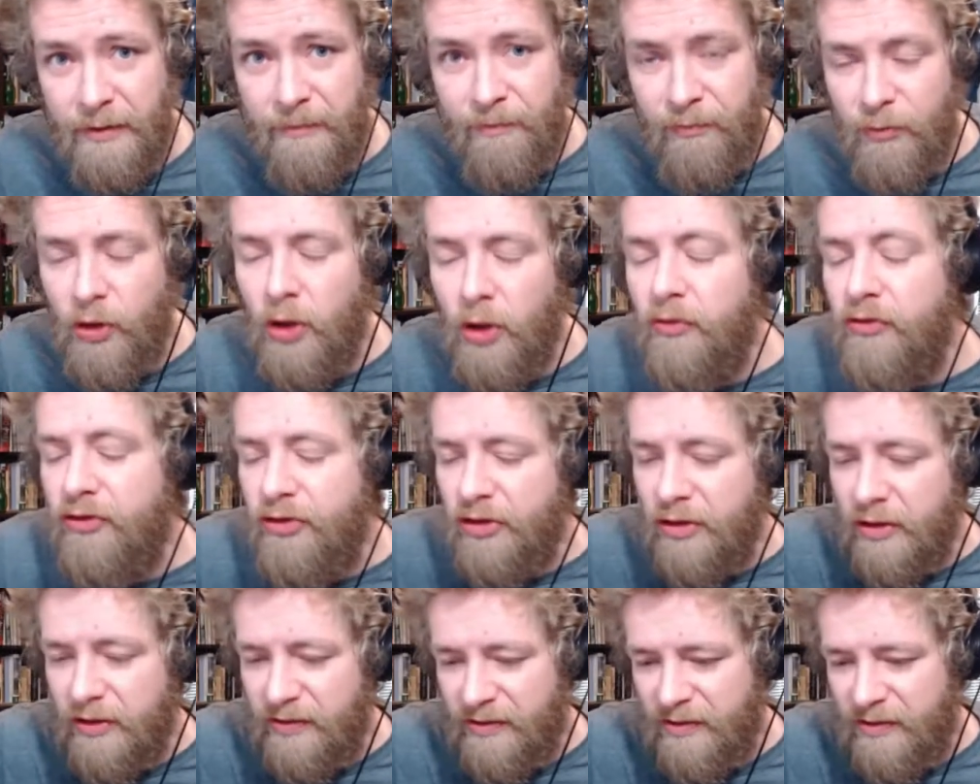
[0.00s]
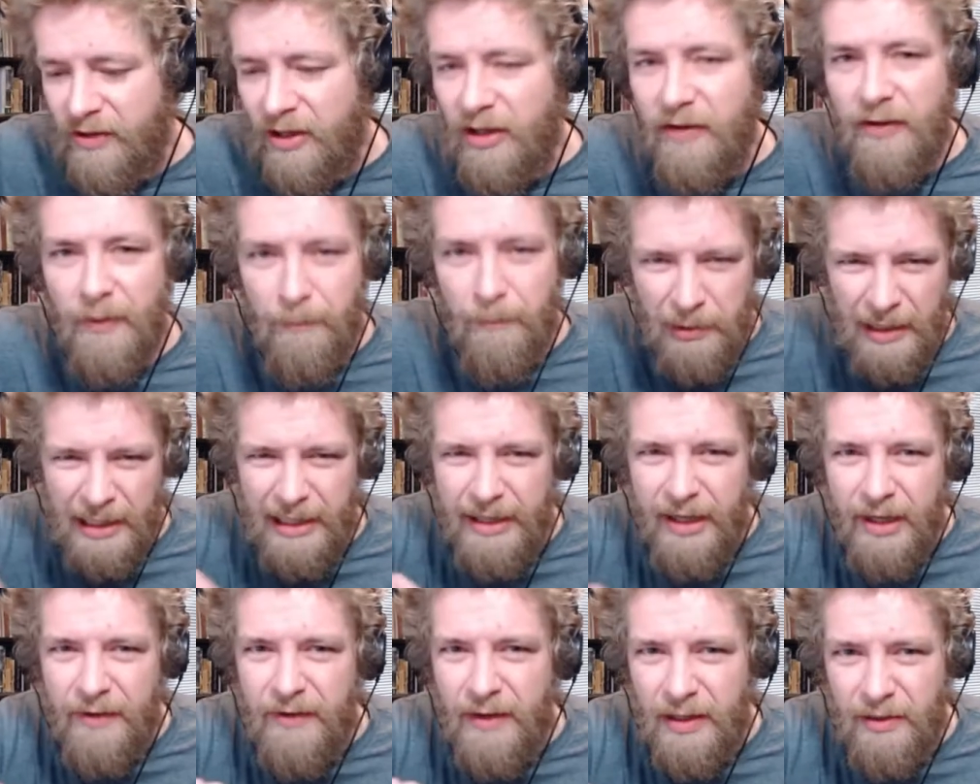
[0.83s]
not just the
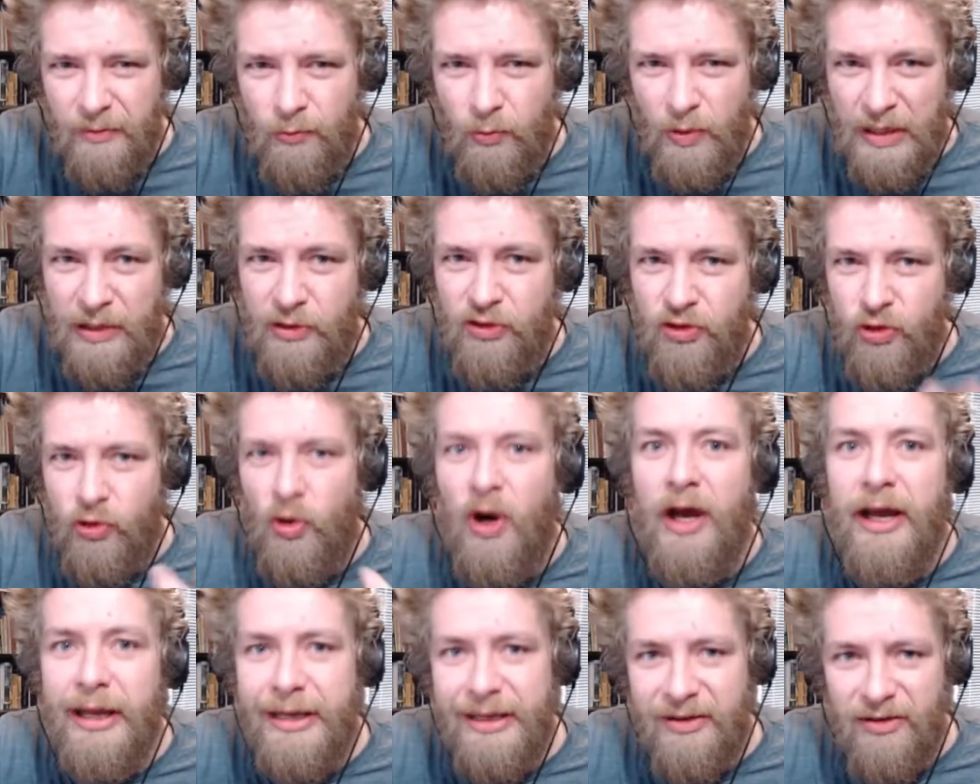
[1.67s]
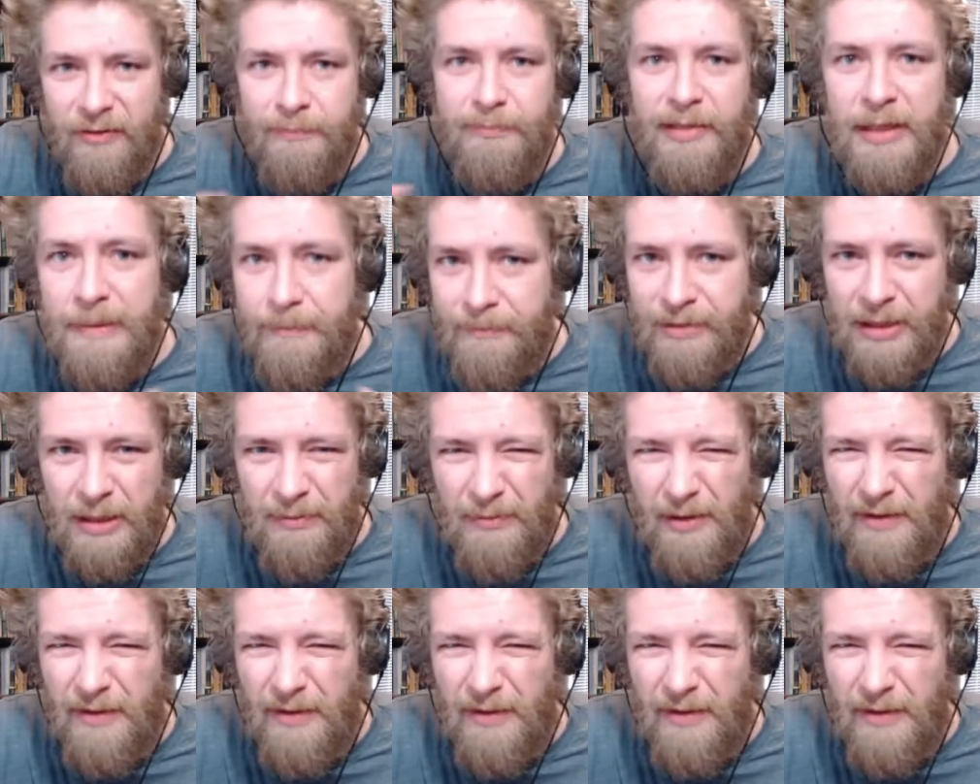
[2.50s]
player that we're trying to bump up,